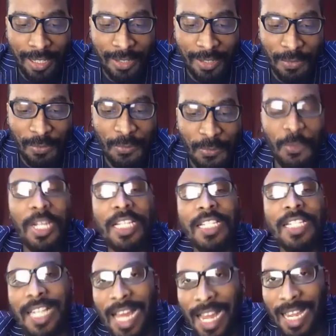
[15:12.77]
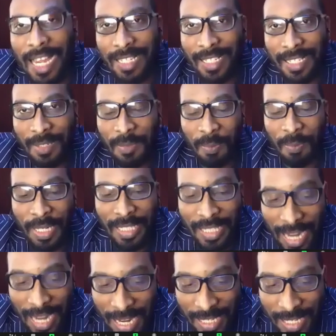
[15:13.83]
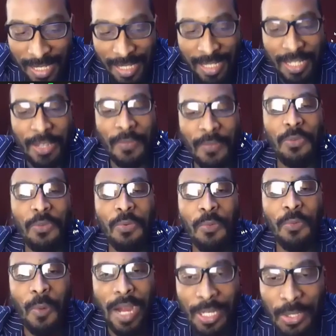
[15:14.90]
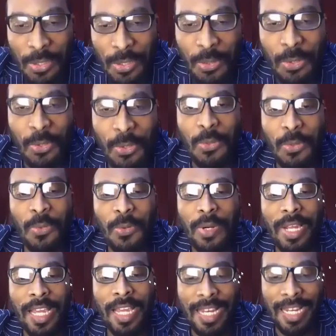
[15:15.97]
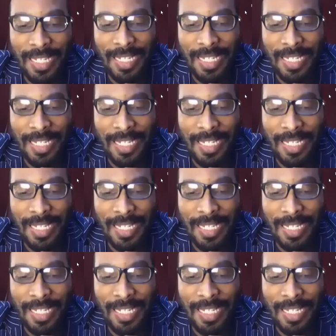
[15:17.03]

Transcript: free is nice, but guys, if you want to do an